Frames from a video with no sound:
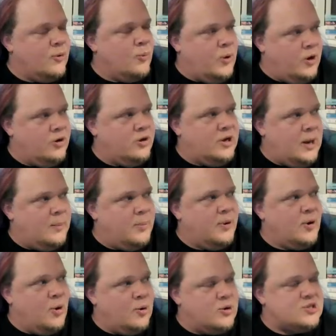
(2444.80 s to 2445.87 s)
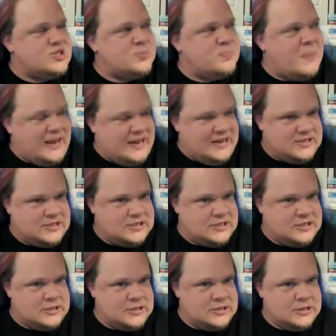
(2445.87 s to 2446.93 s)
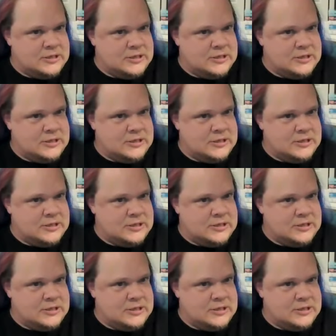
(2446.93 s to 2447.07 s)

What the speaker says: their weird neighbor go to space.